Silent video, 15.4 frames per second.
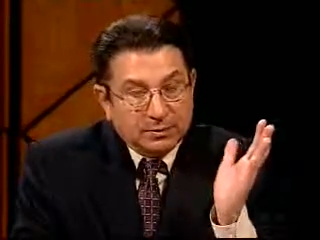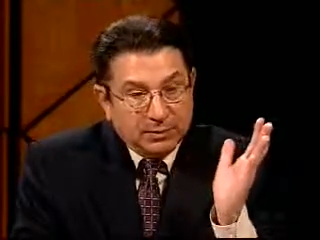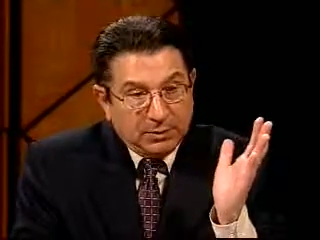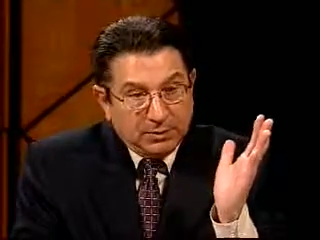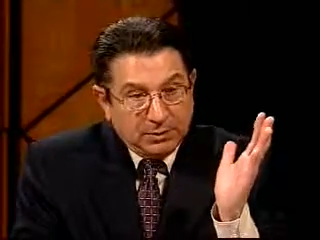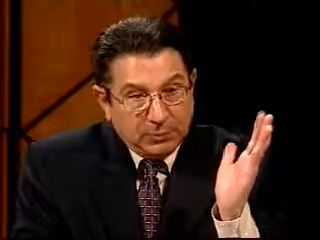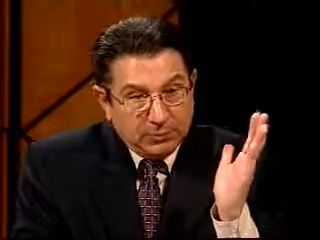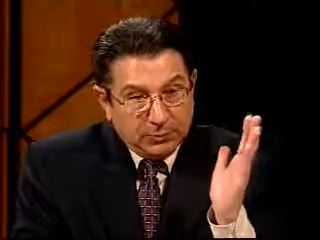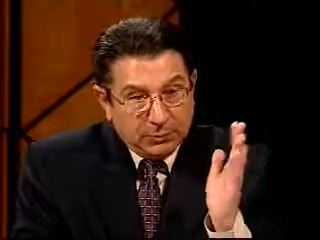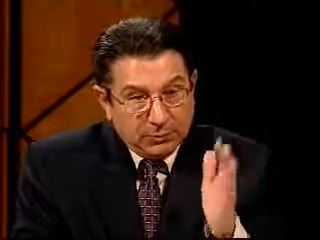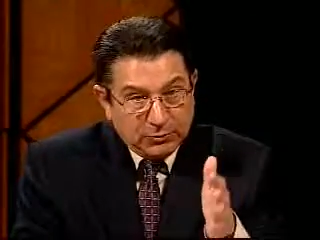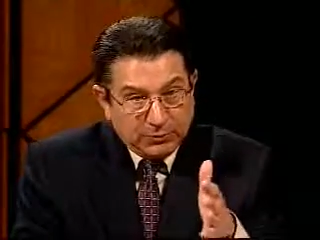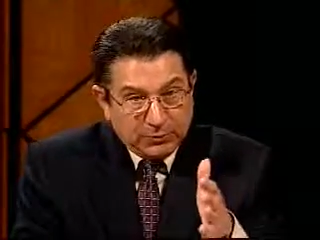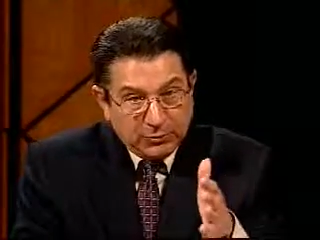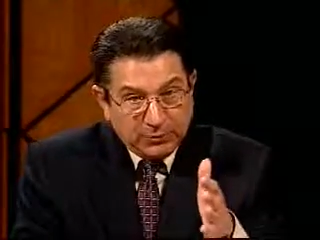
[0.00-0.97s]
you know,
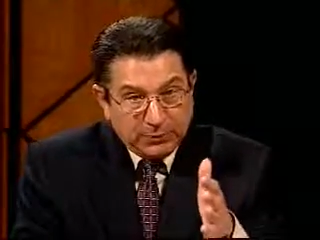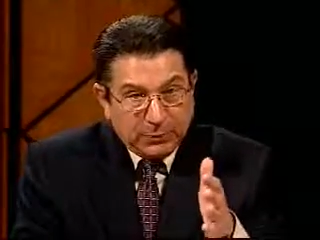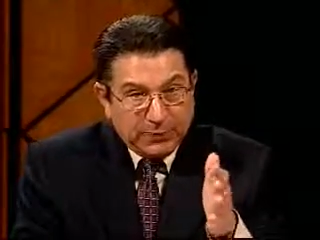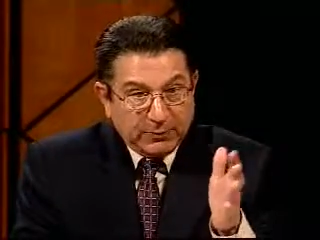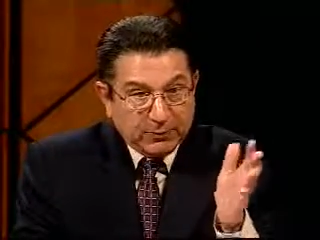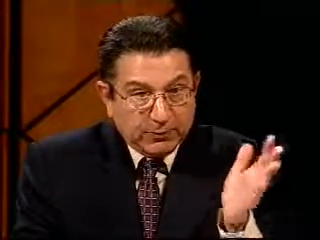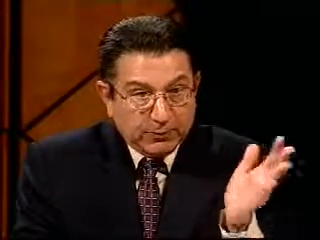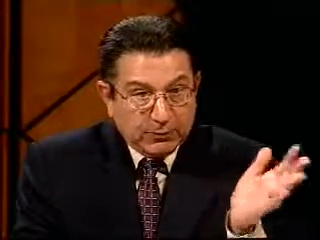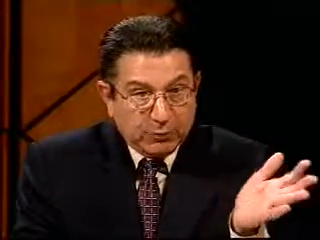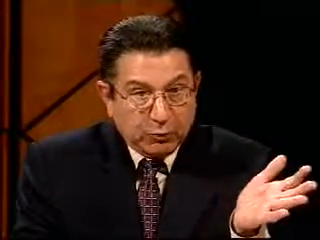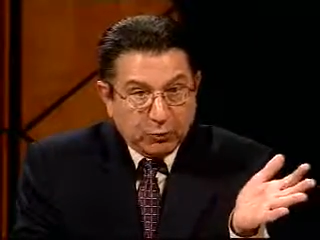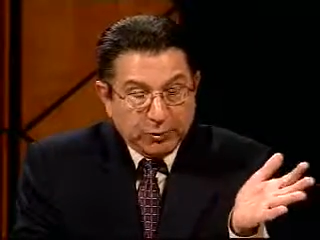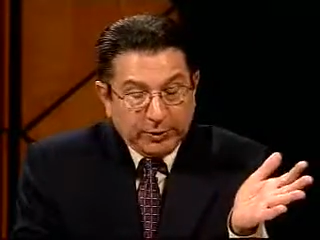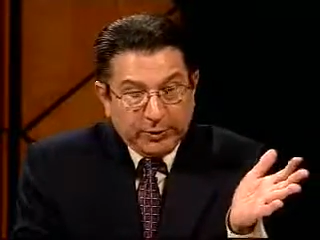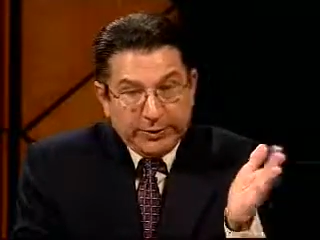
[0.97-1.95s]
newspapers
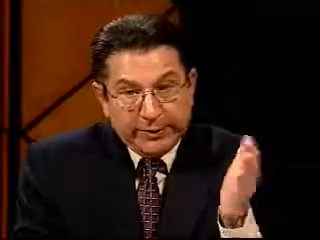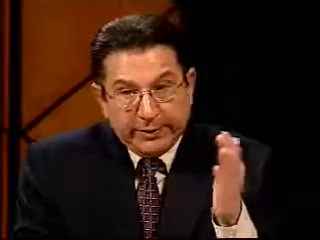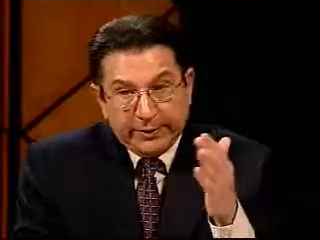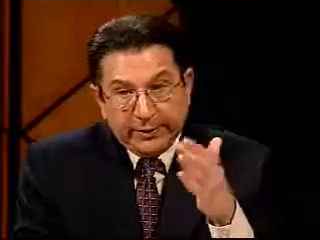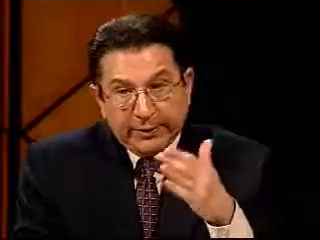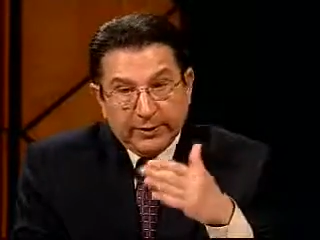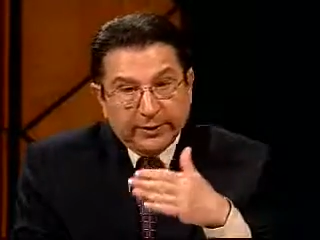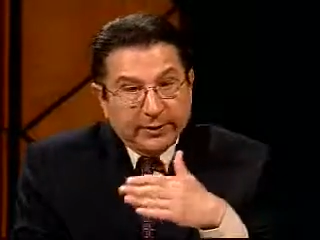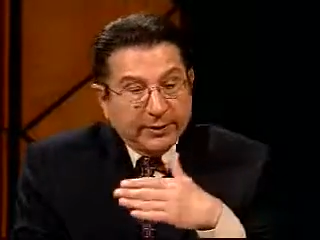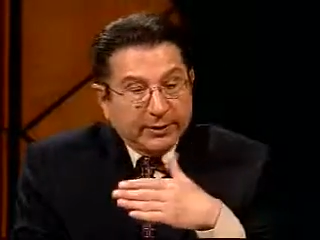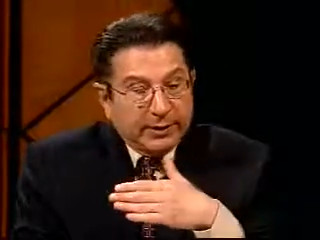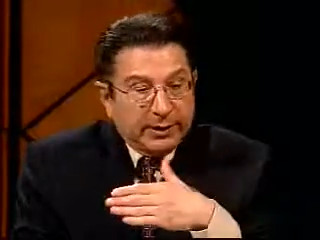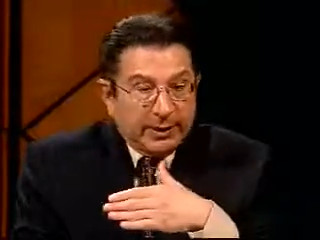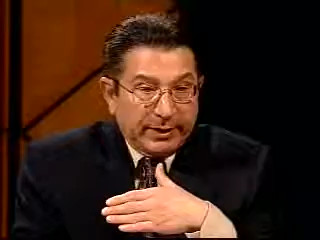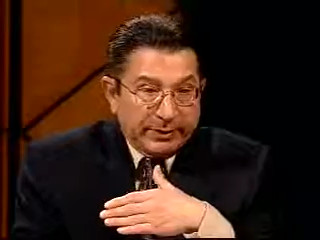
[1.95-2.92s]
reported
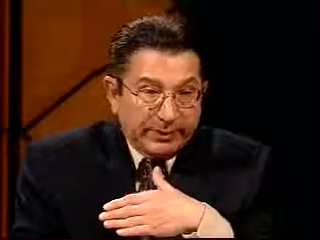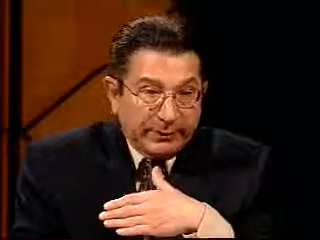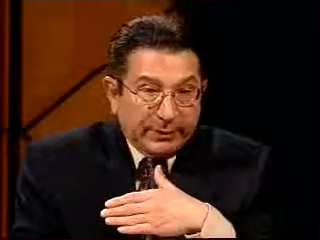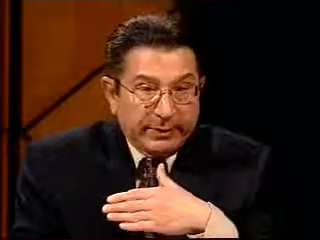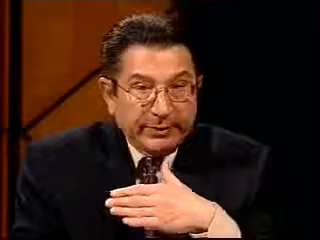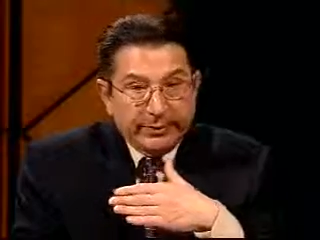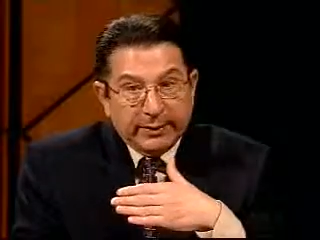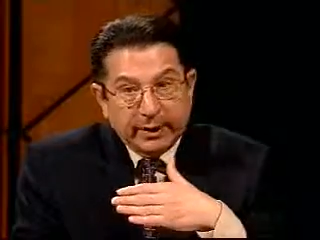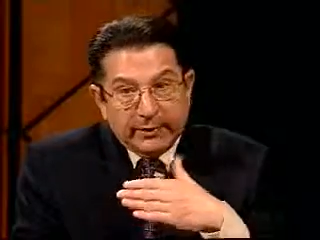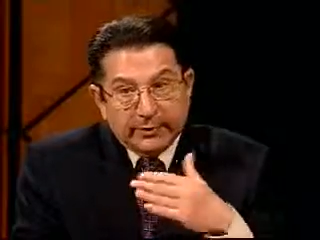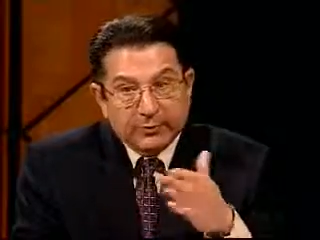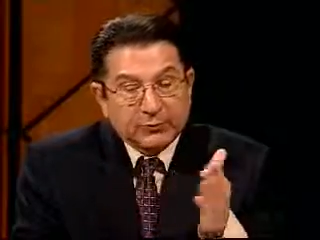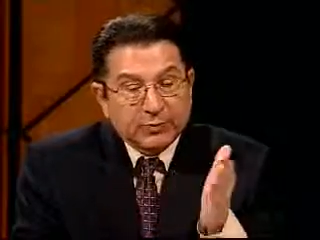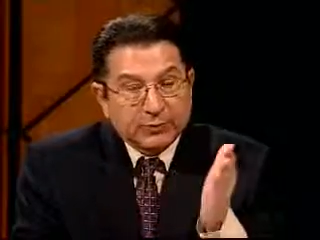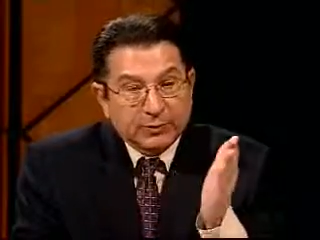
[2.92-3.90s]
and
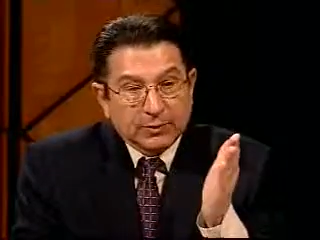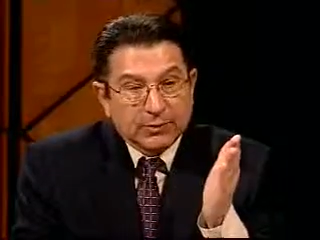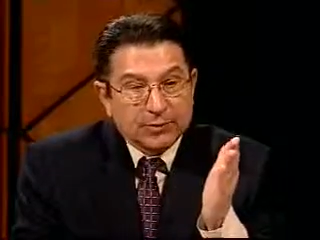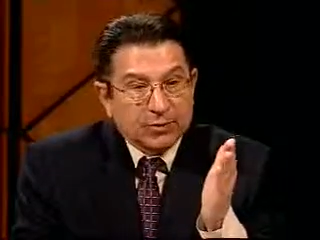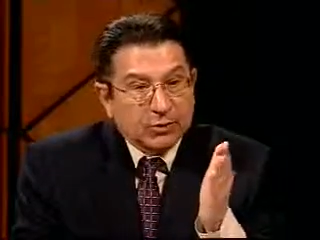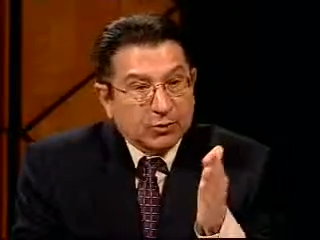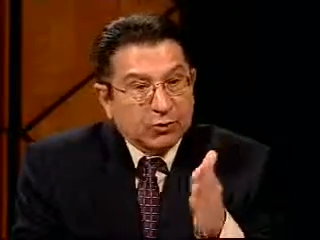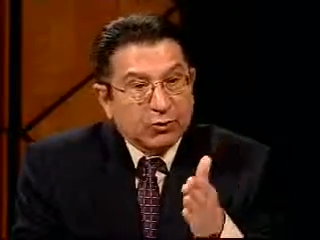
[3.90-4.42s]
others were sort of